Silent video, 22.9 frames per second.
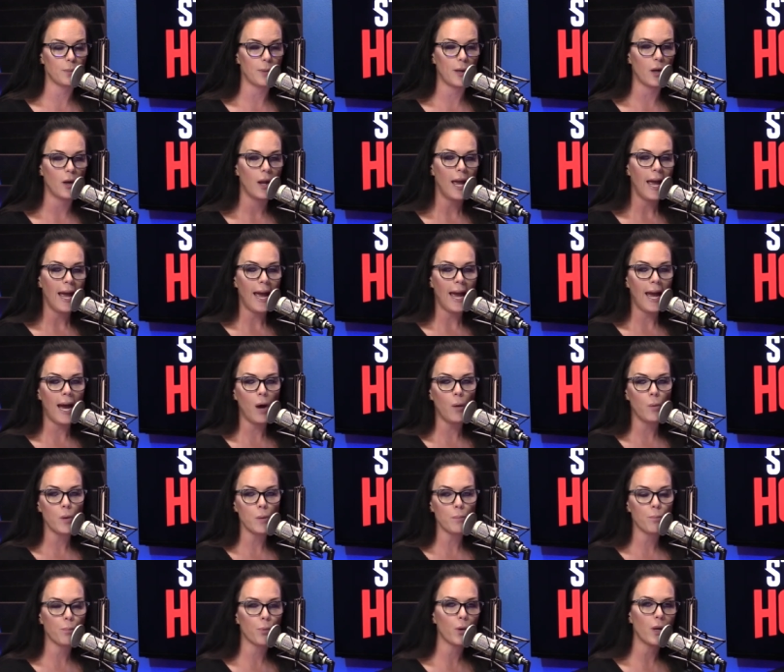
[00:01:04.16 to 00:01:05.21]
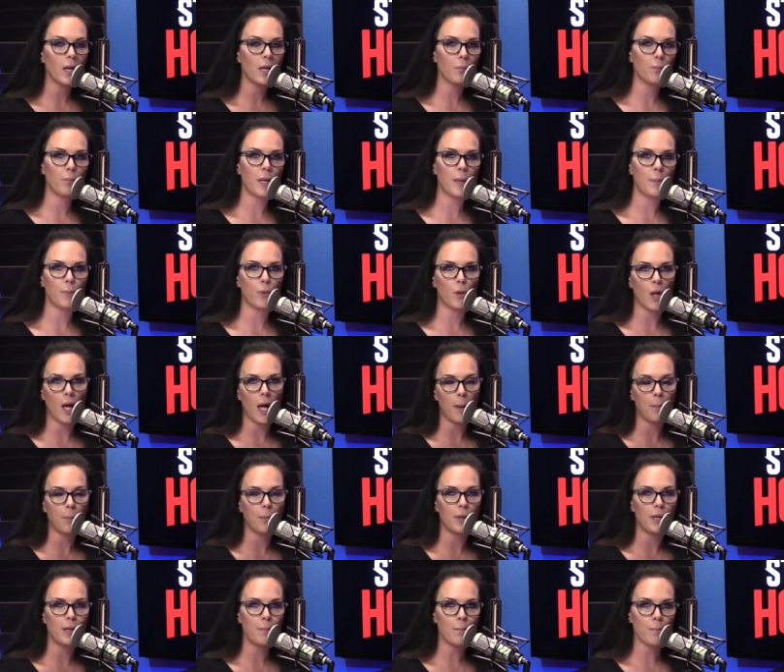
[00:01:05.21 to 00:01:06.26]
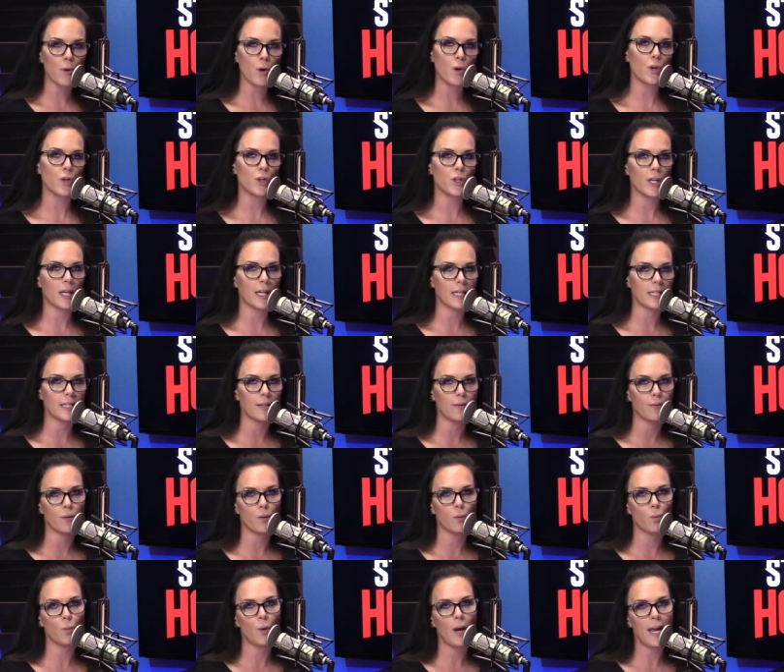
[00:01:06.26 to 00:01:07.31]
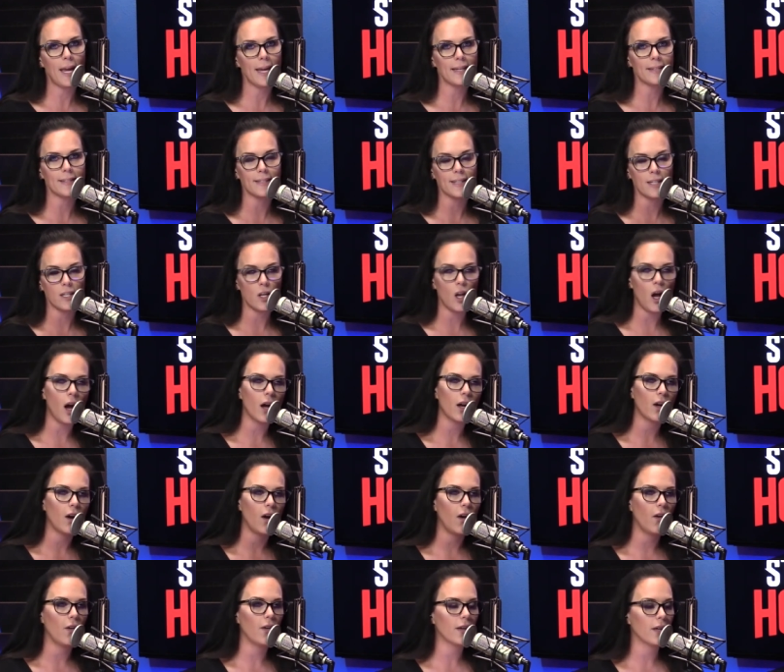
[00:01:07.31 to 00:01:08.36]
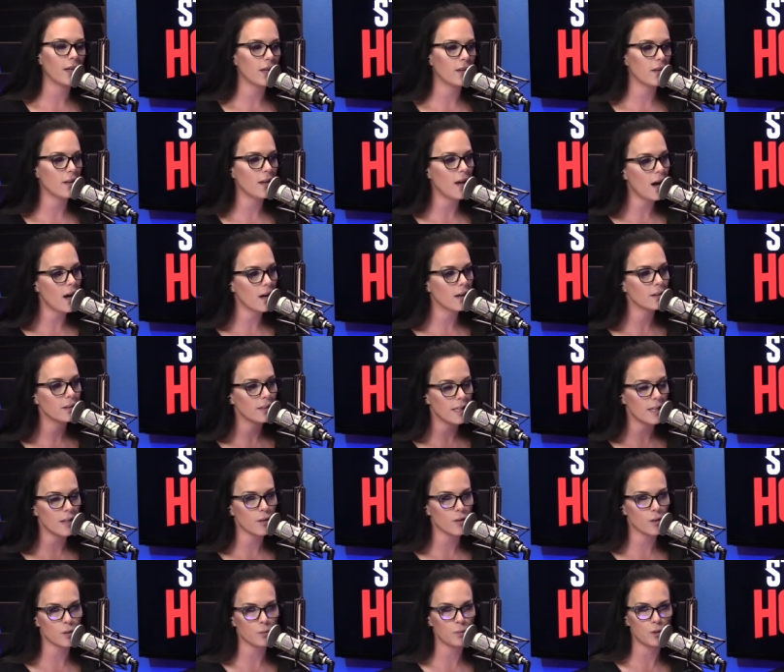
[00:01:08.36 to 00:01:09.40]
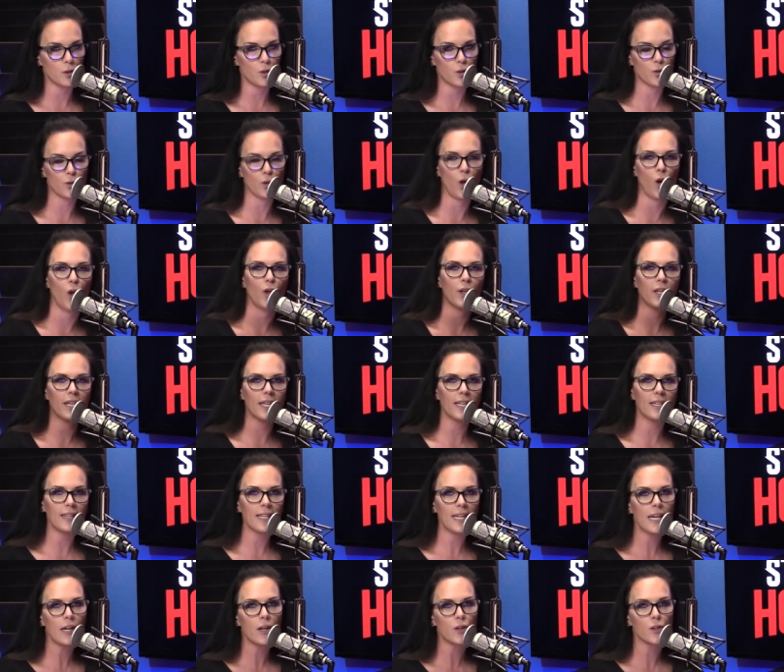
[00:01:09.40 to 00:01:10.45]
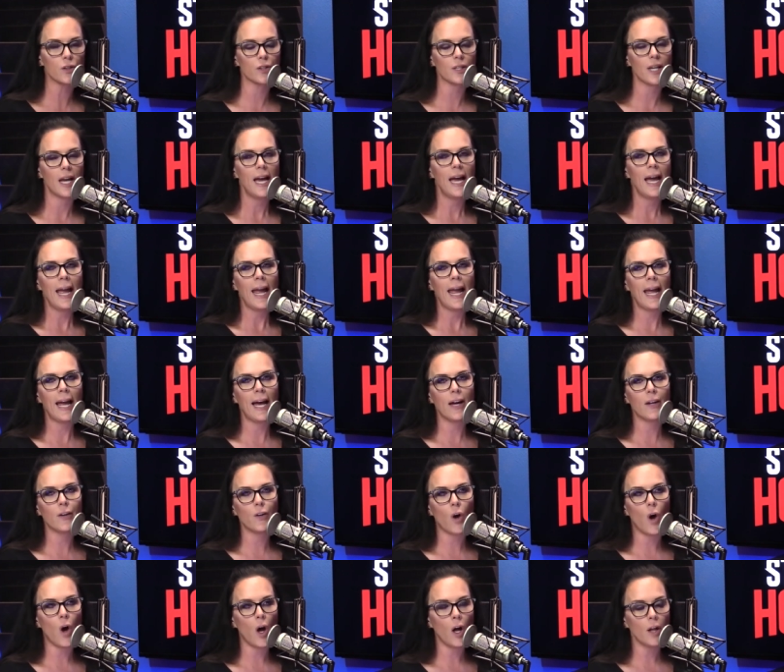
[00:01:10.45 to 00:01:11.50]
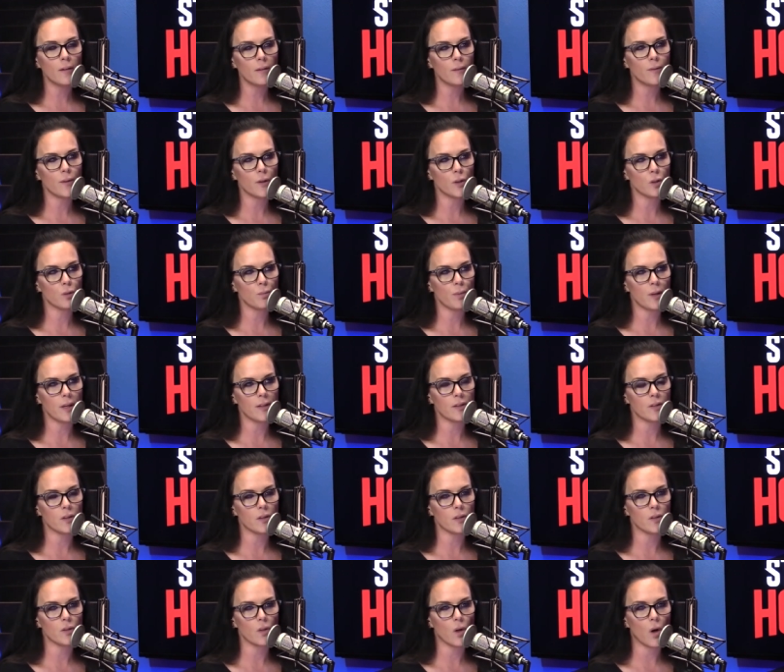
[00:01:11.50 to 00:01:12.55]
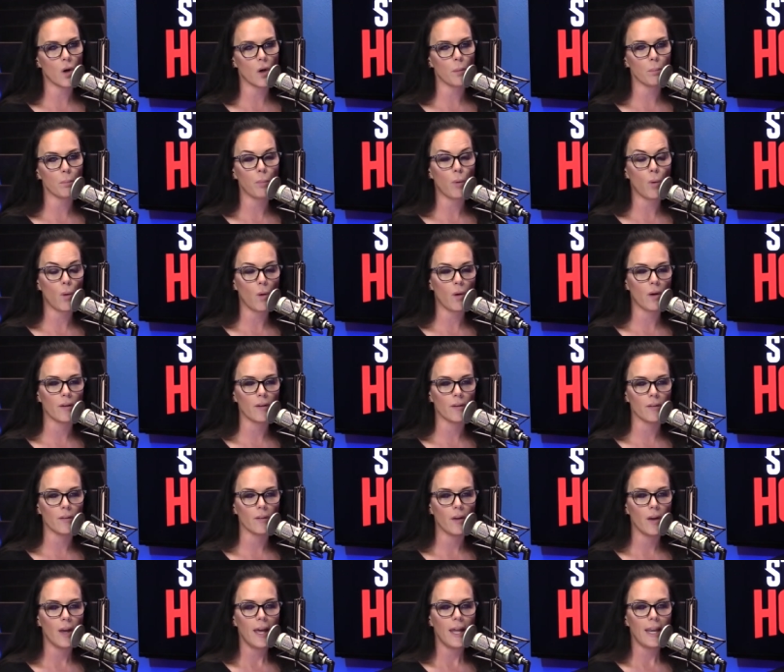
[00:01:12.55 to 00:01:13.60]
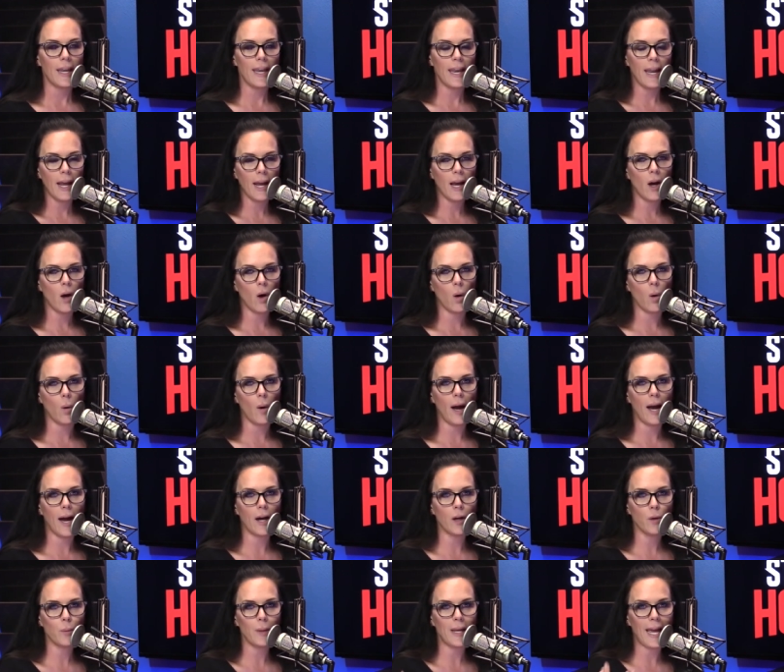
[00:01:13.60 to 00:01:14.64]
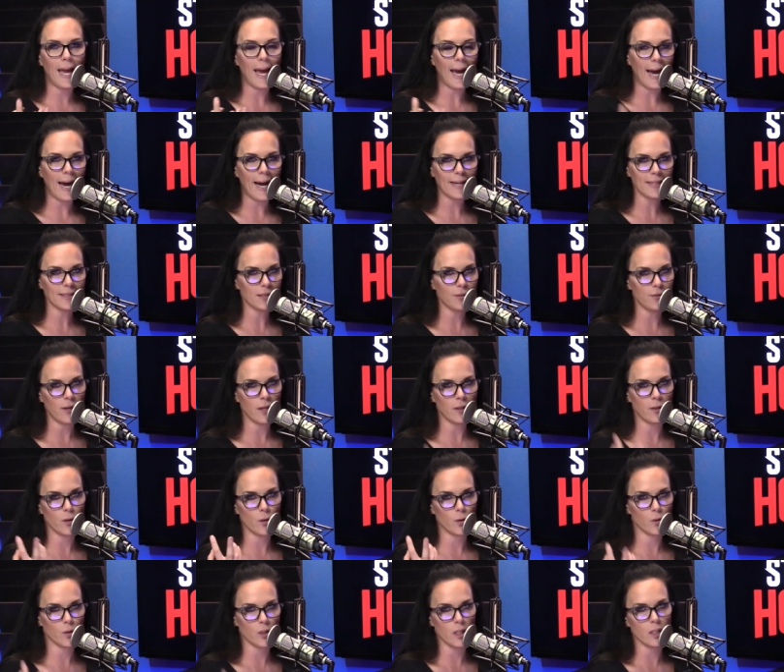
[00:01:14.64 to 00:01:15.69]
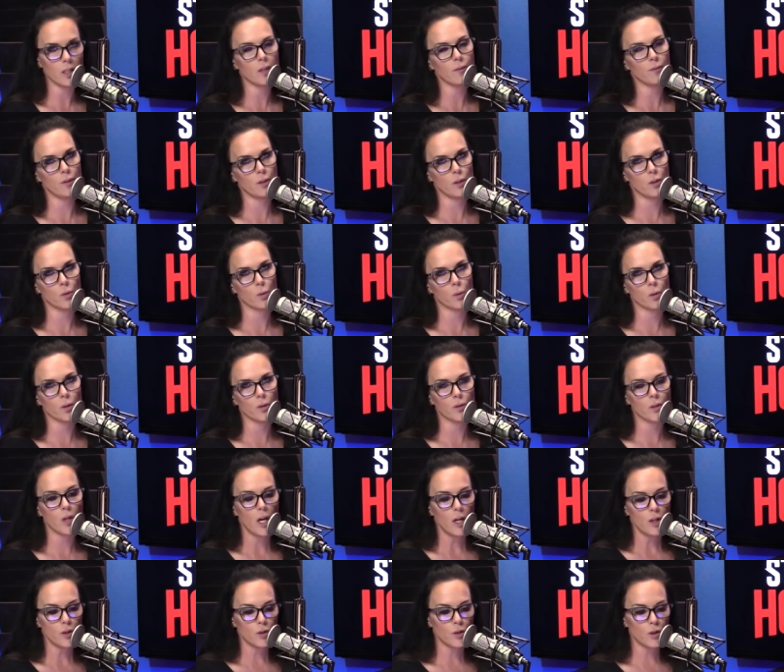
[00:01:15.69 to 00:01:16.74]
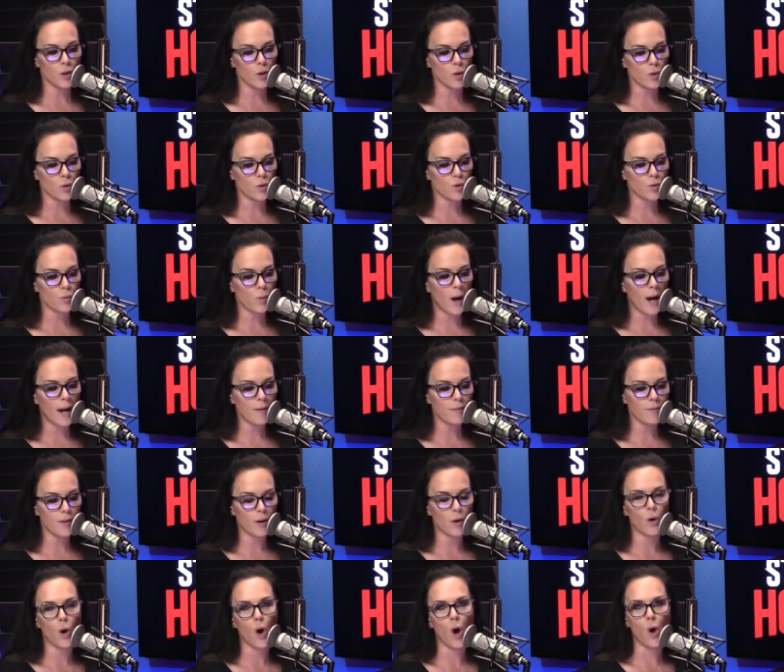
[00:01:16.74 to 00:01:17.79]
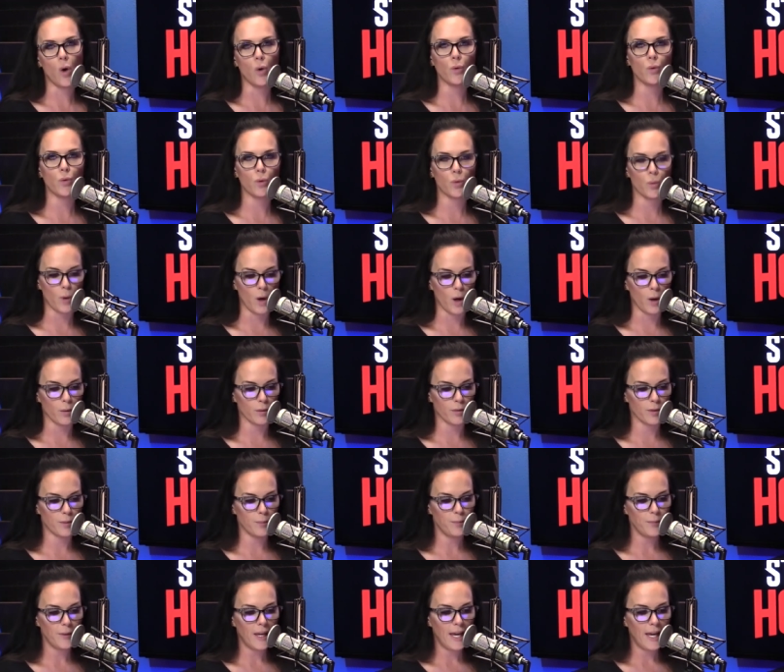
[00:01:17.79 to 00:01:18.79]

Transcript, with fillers: about how we bring people up and emerging in different ways and not calling it young leaders, but just calling it leaders. And all of those pieces are important. Now, how do we activate those individuals to drive their own growth.